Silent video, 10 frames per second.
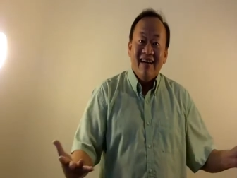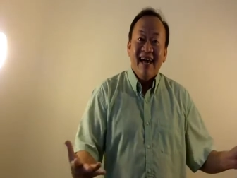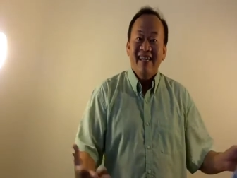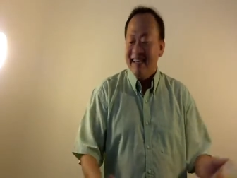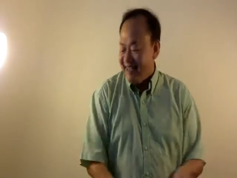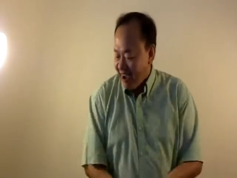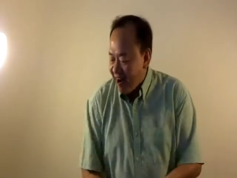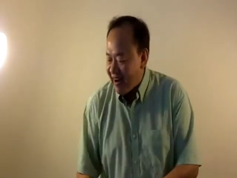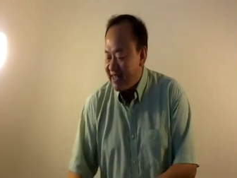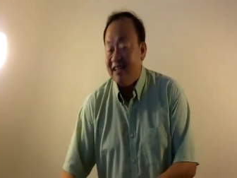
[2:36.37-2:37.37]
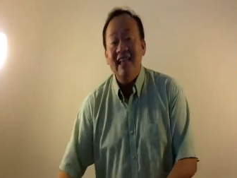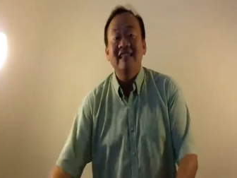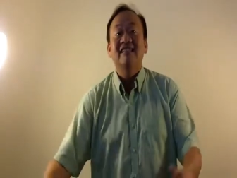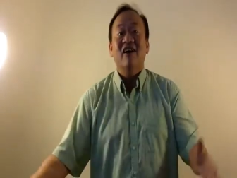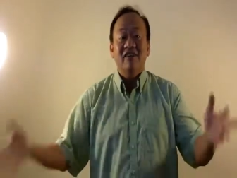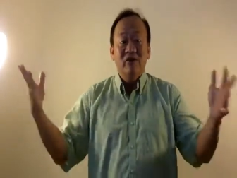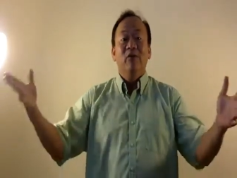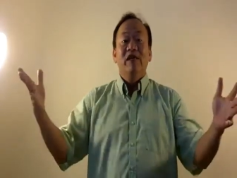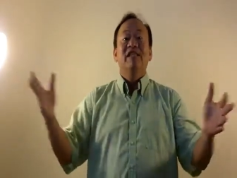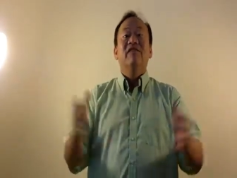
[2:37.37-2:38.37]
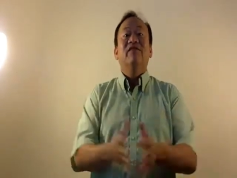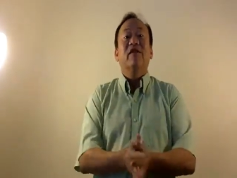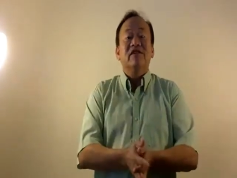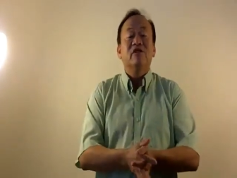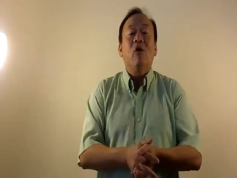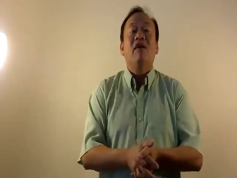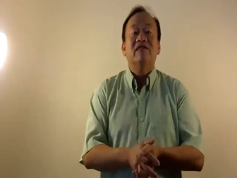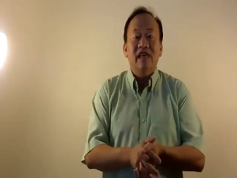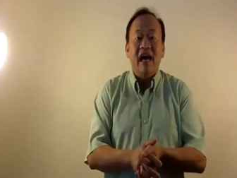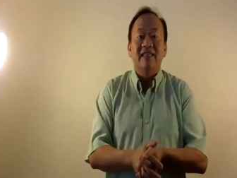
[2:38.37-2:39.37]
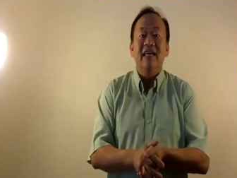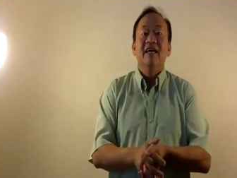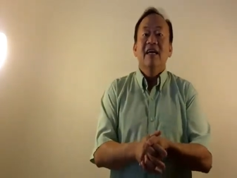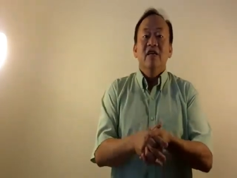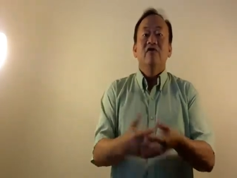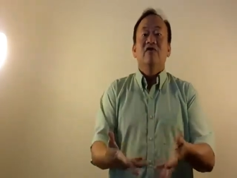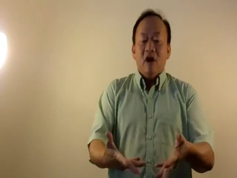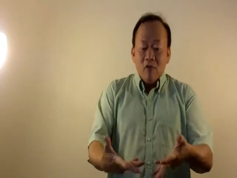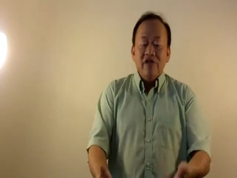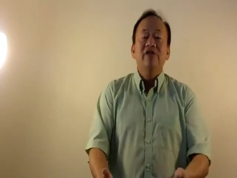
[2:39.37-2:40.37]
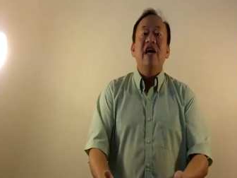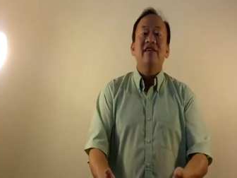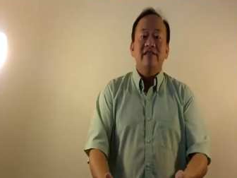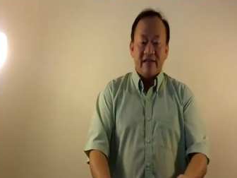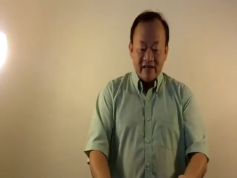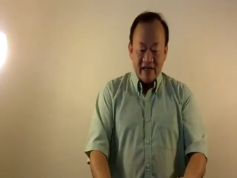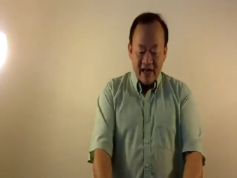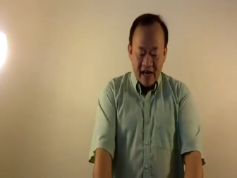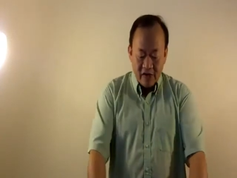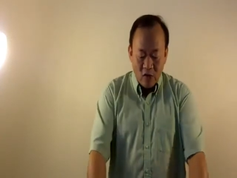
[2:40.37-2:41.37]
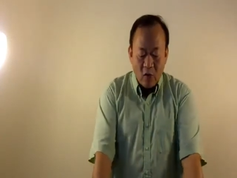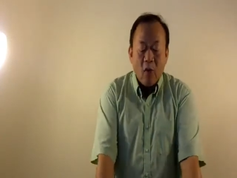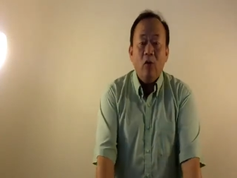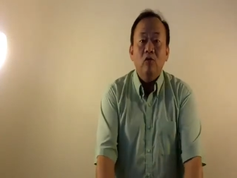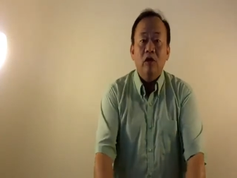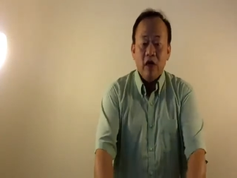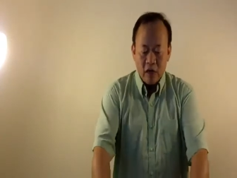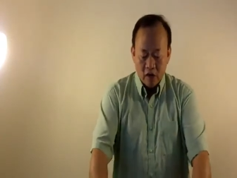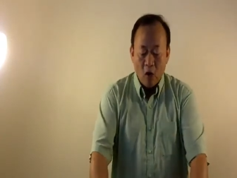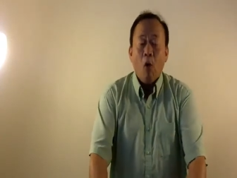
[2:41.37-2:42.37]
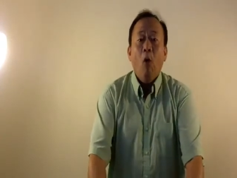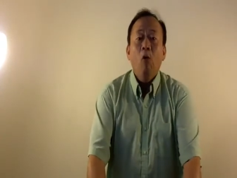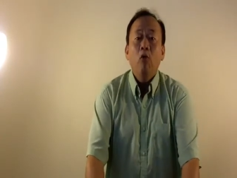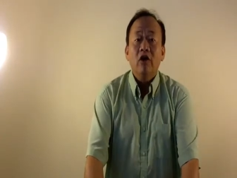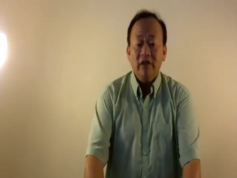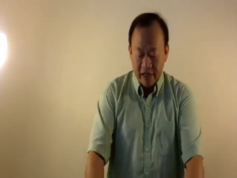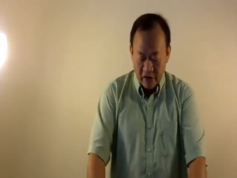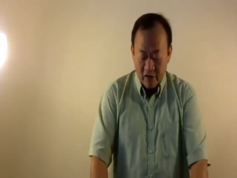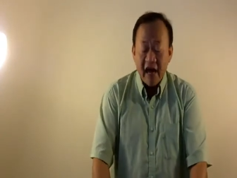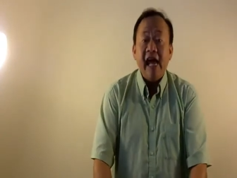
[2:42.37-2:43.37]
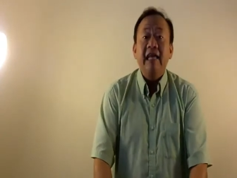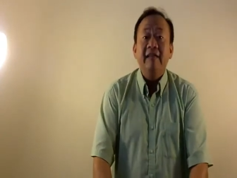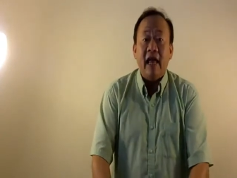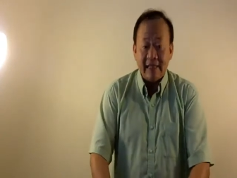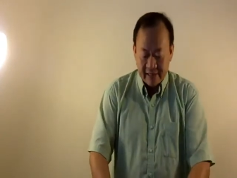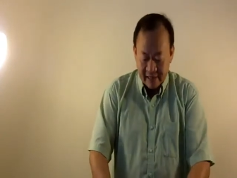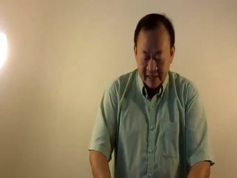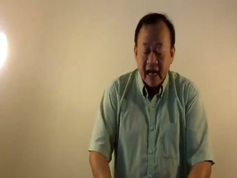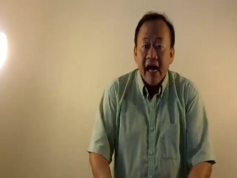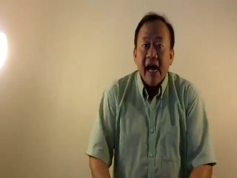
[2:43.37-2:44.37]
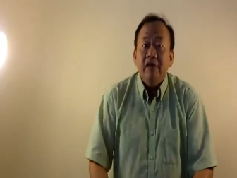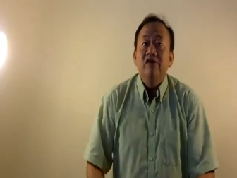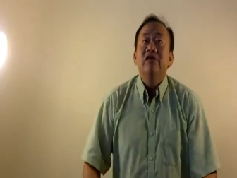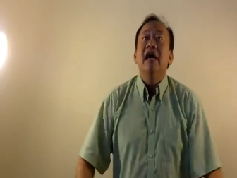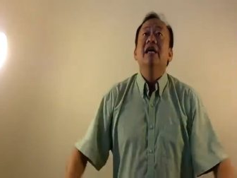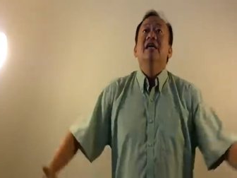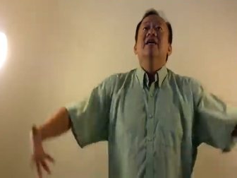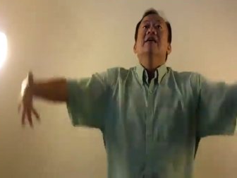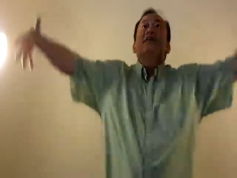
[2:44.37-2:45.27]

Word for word: Okay? All right, so let's start doing the first 12 signs. You start with Genesis and you hold the whole world in your hand like this and you say,